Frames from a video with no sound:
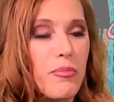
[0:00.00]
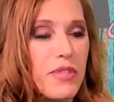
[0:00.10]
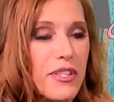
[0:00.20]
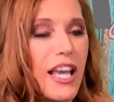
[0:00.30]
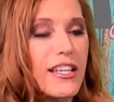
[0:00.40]

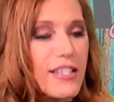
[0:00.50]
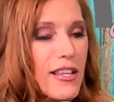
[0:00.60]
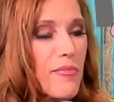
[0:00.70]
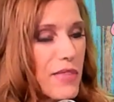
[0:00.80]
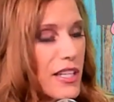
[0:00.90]
say
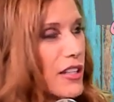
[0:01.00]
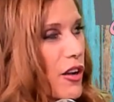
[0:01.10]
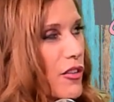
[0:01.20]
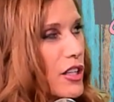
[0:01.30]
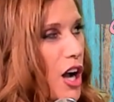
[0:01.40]
something
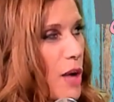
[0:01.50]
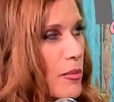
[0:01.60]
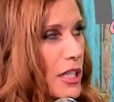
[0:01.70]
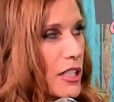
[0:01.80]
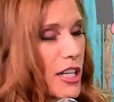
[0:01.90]
on the
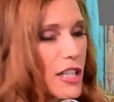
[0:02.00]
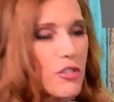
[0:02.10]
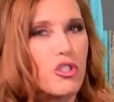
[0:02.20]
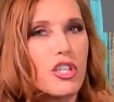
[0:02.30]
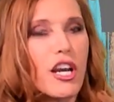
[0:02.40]
comment,
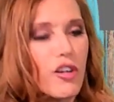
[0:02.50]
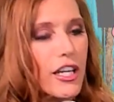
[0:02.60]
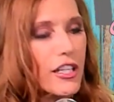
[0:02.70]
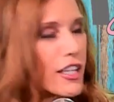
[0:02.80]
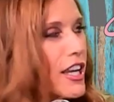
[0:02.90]
share
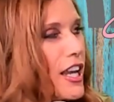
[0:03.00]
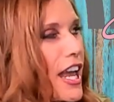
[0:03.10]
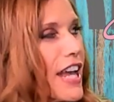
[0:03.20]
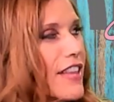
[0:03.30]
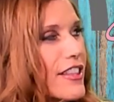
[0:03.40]
it,
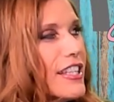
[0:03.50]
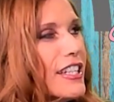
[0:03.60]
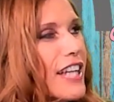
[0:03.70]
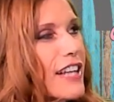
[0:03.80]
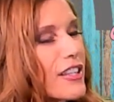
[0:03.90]
and
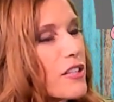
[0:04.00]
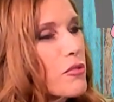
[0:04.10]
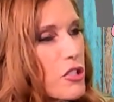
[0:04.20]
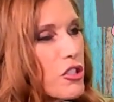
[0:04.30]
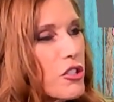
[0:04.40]
then I think
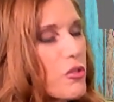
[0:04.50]
we should do a